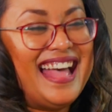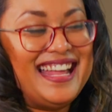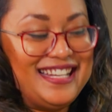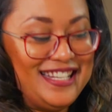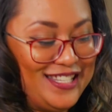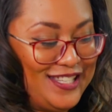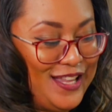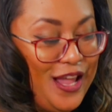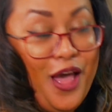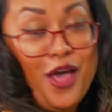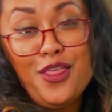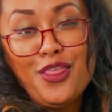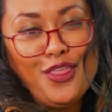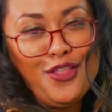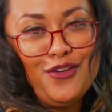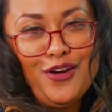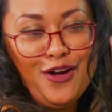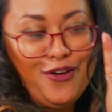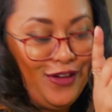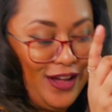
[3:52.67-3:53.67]
I just
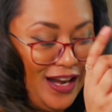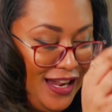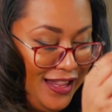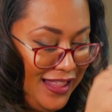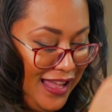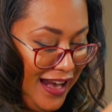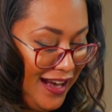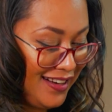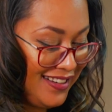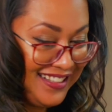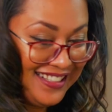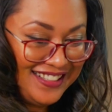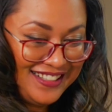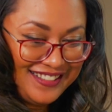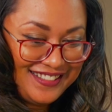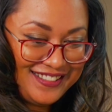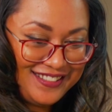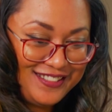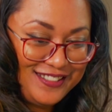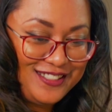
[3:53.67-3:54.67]
throw it in there.
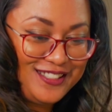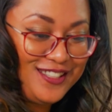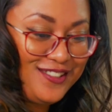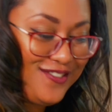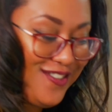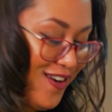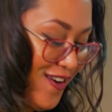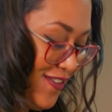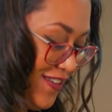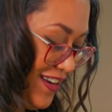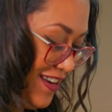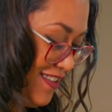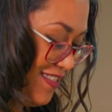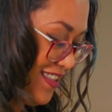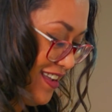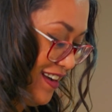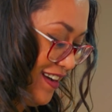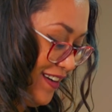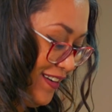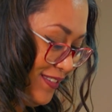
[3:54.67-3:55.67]
Just throw it in
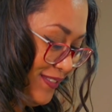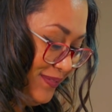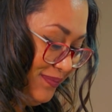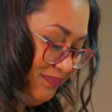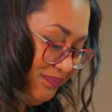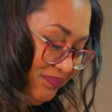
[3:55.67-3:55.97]
there.